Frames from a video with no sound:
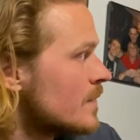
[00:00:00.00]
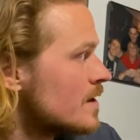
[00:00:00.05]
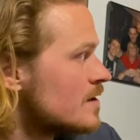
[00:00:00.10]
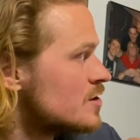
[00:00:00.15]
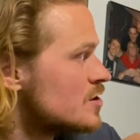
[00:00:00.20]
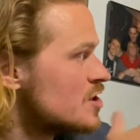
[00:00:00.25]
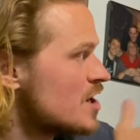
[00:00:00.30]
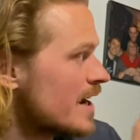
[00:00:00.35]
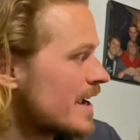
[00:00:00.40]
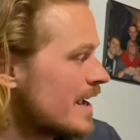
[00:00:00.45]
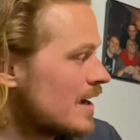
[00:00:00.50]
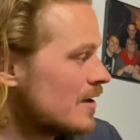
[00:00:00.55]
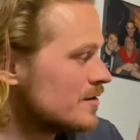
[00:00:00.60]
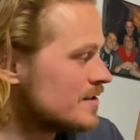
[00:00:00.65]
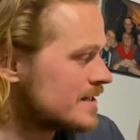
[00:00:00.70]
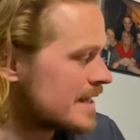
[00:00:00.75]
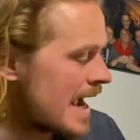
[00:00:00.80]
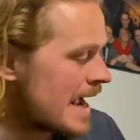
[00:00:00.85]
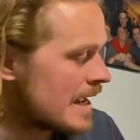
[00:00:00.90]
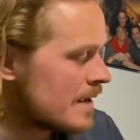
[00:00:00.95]
Check out
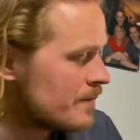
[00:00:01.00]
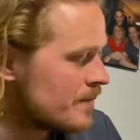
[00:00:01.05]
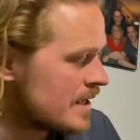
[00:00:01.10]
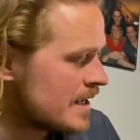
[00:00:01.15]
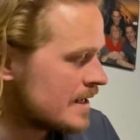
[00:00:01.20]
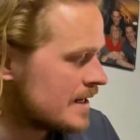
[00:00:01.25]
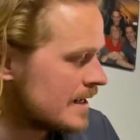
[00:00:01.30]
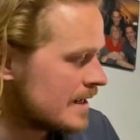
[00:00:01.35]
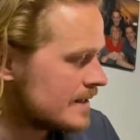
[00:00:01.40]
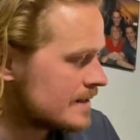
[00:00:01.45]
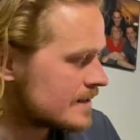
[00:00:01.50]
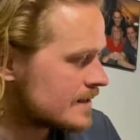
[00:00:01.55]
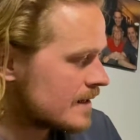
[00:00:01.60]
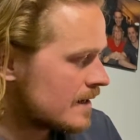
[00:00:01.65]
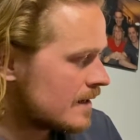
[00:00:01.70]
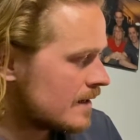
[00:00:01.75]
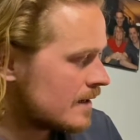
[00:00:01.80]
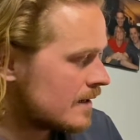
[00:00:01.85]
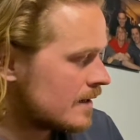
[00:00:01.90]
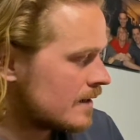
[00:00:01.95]
diabetes.
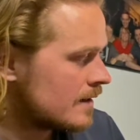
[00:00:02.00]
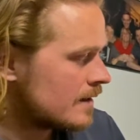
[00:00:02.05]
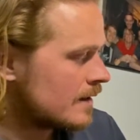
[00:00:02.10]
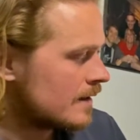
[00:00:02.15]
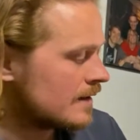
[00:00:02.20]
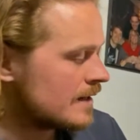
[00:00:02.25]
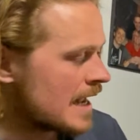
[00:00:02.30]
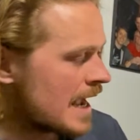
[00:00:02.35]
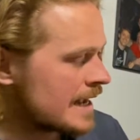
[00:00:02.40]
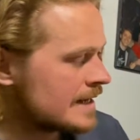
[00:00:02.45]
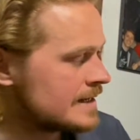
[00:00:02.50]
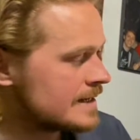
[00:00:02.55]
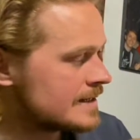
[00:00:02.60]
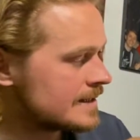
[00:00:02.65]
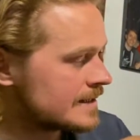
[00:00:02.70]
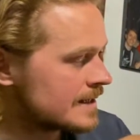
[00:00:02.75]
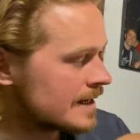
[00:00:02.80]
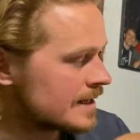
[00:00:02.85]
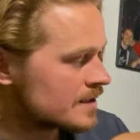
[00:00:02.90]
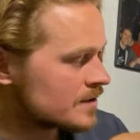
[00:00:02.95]
In
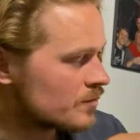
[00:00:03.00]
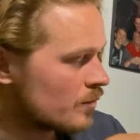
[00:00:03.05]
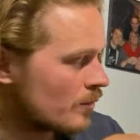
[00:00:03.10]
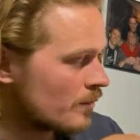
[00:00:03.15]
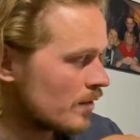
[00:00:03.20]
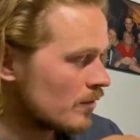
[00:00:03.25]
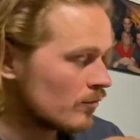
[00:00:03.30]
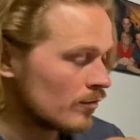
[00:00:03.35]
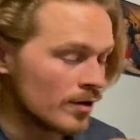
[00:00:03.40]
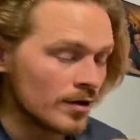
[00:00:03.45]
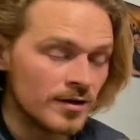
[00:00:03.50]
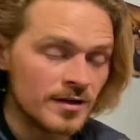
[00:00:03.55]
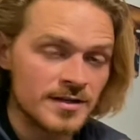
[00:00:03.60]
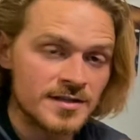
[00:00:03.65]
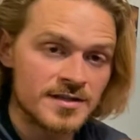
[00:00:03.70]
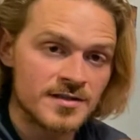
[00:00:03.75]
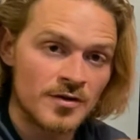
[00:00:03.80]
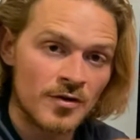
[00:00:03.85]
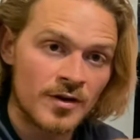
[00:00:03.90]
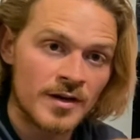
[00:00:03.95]
96, when we really
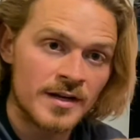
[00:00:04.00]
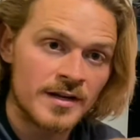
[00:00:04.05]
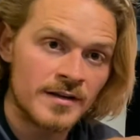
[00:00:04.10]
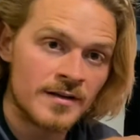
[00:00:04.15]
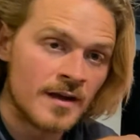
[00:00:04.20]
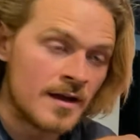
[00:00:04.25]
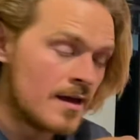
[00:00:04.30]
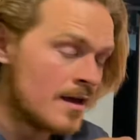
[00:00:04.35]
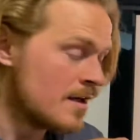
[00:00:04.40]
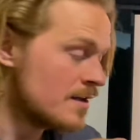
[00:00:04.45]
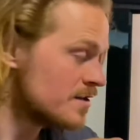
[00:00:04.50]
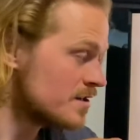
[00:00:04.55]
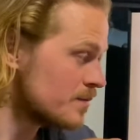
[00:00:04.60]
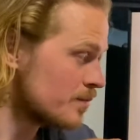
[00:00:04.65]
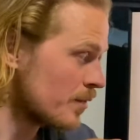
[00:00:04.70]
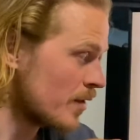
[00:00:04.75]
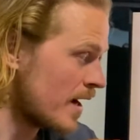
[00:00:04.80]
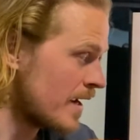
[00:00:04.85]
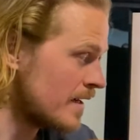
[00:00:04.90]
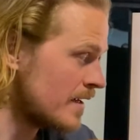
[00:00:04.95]
started
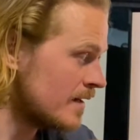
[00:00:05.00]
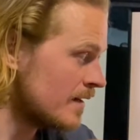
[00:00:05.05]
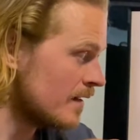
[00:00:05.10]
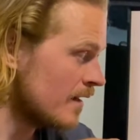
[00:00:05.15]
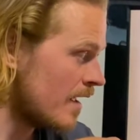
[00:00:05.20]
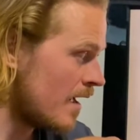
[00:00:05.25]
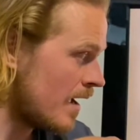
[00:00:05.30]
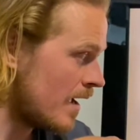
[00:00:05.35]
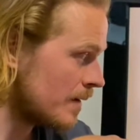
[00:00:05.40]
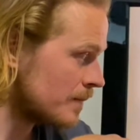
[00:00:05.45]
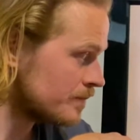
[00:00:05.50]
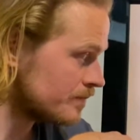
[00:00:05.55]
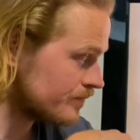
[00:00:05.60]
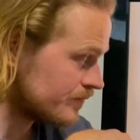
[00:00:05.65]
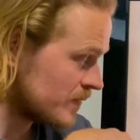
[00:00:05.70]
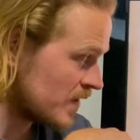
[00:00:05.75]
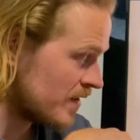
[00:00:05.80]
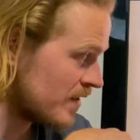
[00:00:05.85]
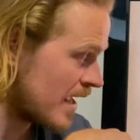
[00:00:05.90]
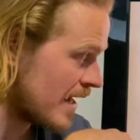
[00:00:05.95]
spraying it a lot,
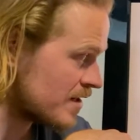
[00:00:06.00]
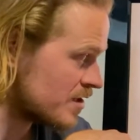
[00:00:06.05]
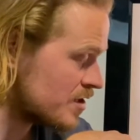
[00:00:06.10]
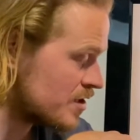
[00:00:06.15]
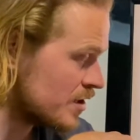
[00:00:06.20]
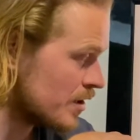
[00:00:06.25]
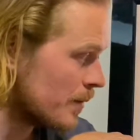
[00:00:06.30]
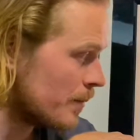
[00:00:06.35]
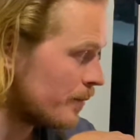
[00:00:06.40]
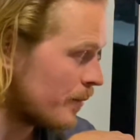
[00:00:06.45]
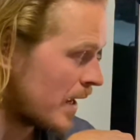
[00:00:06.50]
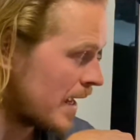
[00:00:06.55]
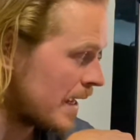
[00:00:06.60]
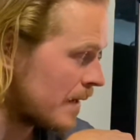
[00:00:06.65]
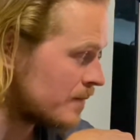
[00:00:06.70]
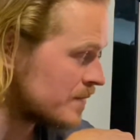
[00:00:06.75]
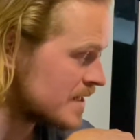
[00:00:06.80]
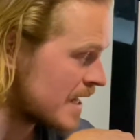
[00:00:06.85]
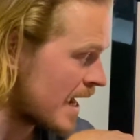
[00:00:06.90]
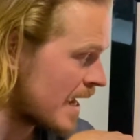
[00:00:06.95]
the next year,
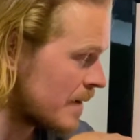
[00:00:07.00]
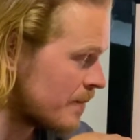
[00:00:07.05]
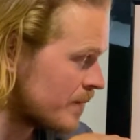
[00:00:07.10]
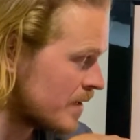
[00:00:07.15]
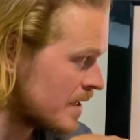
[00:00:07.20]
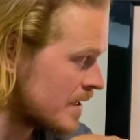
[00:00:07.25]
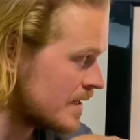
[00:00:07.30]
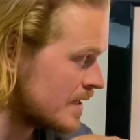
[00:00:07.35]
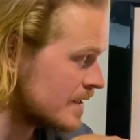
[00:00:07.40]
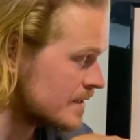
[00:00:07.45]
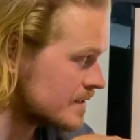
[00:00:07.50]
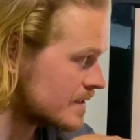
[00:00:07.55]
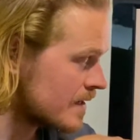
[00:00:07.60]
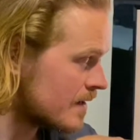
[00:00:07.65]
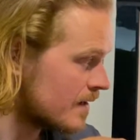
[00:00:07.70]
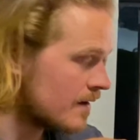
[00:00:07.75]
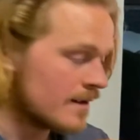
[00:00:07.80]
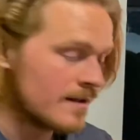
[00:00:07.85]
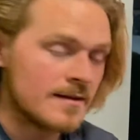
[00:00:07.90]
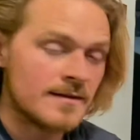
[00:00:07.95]
bam, diabetes
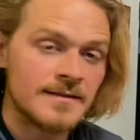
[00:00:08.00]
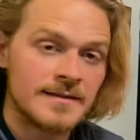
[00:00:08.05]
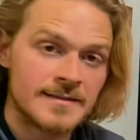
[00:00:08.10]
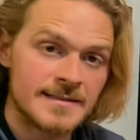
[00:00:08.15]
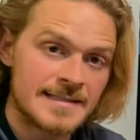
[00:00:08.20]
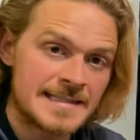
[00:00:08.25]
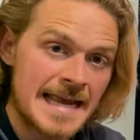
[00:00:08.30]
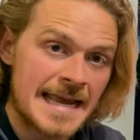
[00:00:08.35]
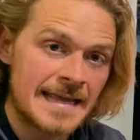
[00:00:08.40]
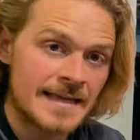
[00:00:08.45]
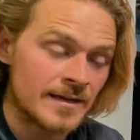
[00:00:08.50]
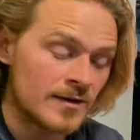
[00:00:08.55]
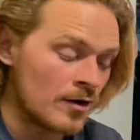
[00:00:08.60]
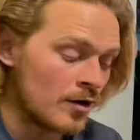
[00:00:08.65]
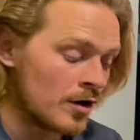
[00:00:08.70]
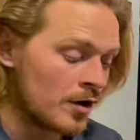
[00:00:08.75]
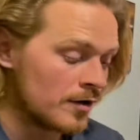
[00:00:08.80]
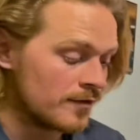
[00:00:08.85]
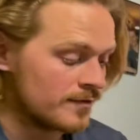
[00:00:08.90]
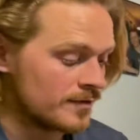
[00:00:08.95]
is taken
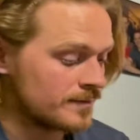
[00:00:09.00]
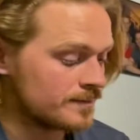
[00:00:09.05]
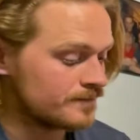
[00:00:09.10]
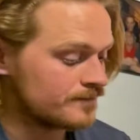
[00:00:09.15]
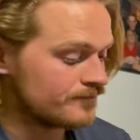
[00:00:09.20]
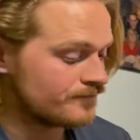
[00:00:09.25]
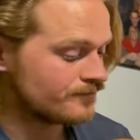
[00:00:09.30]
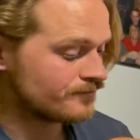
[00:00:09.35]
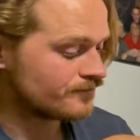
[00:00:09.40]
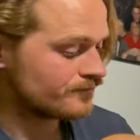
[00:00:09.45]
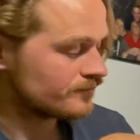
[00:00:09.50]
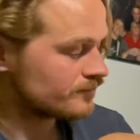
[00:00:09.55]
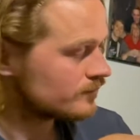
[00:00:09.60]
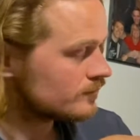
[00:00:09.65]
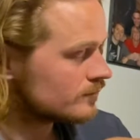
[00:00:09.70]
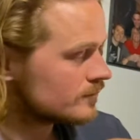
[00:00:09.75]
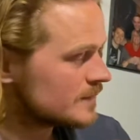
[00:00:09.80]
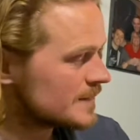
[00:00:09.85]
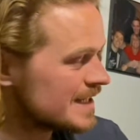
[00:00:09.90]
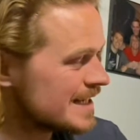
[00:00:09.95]
off.
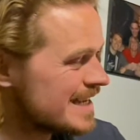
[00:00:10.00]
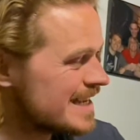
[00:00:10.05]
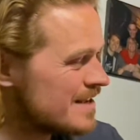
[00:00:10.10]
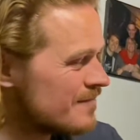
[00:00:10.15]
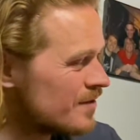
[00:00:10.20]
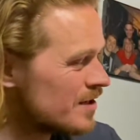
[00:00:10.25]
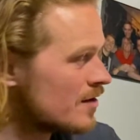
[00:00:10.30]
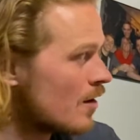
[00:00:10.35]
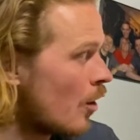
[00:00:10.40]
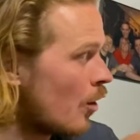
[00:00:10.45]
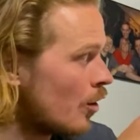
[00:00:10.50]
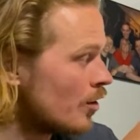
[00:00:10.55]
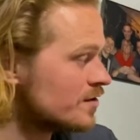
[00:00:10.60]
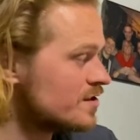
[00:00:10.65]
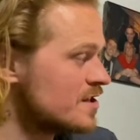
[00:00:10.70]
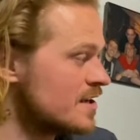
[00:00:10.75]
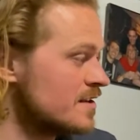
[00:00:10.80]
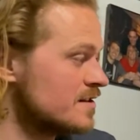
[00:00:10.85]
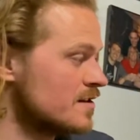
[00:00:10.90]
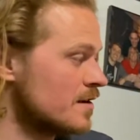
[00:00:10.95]
Even
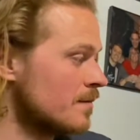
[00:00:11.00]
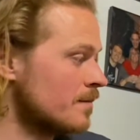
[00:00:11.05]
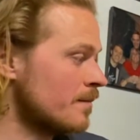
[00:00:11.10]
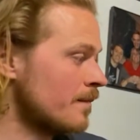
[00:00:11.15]
autism.